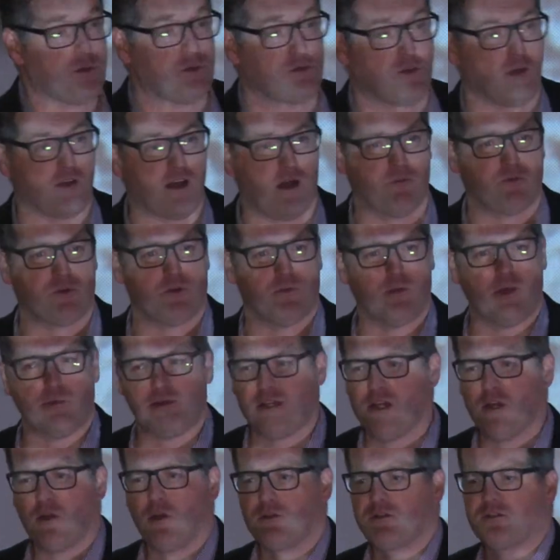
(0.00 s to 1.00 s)
which I'll come to in a
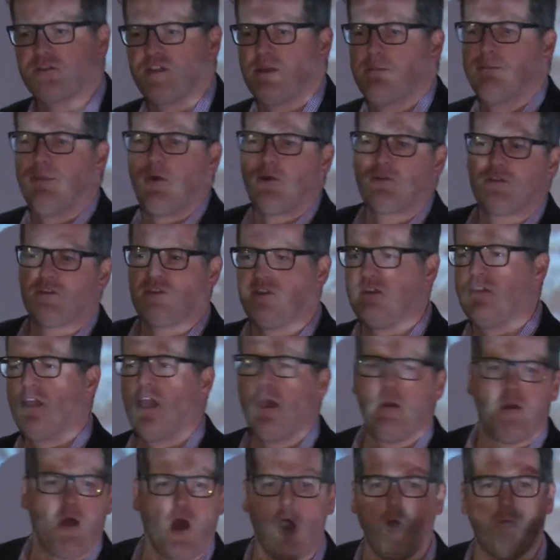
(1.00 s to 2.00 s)
moment, you got to see
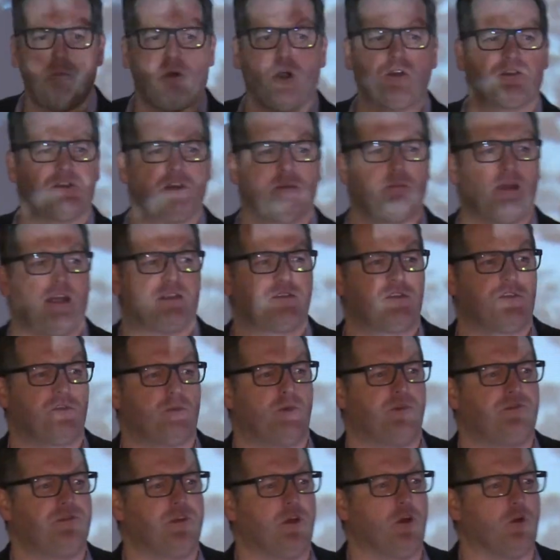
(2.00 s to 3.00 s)
whole boxing matches
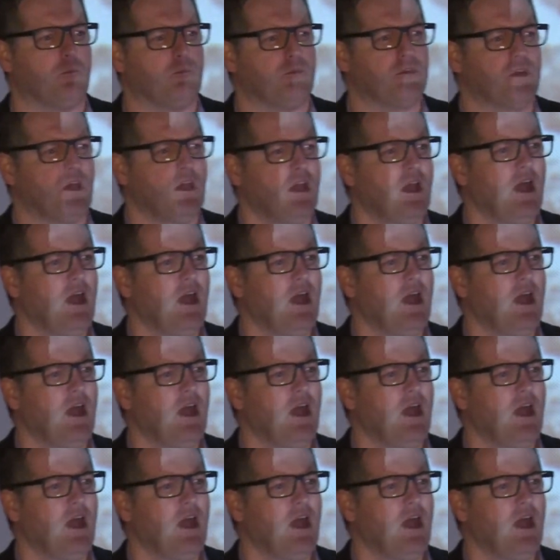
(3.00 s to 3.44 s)
were filmed.